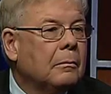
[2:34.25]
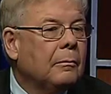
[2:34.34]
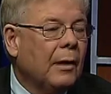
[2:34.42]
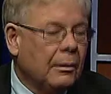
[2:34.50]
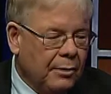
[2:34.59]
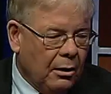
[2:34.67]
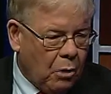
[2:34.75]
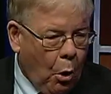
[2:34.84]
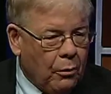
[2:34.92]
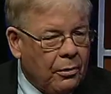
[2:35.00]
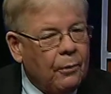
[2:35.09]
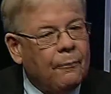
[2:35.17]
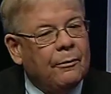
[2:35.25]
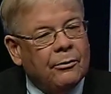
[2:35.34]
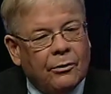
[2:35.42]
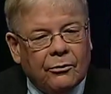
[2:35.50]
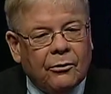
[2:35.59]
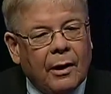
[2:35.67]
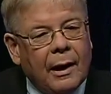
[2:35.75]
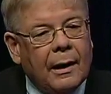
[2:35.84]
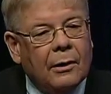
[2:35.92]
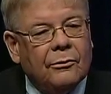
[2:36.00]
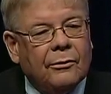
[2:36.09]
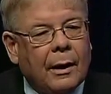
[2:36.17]
they'll go to their physician and
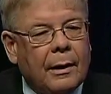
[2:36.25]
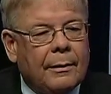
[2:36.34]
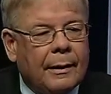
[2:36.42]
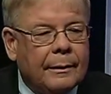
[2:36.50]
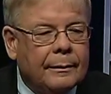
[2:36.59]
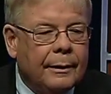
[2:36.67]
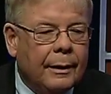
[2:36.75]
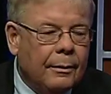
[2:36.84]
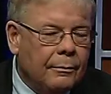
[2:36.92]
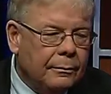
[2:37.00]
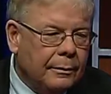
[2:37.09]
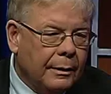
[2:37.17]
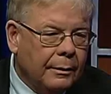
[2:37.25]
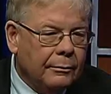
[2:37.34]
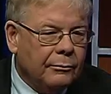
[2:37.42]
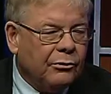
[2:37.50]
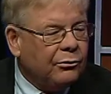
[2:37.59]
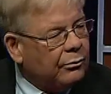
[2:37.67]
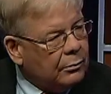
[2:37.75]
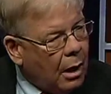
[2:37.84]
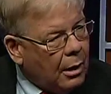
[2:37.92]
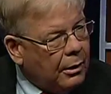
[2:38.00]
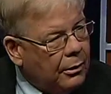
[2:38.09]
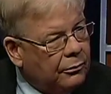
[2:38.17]
they'll say that, you know, they're
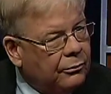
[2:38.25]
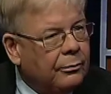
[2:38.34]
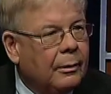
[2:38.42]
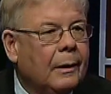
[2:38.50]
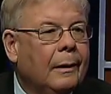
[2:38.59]
sluggish,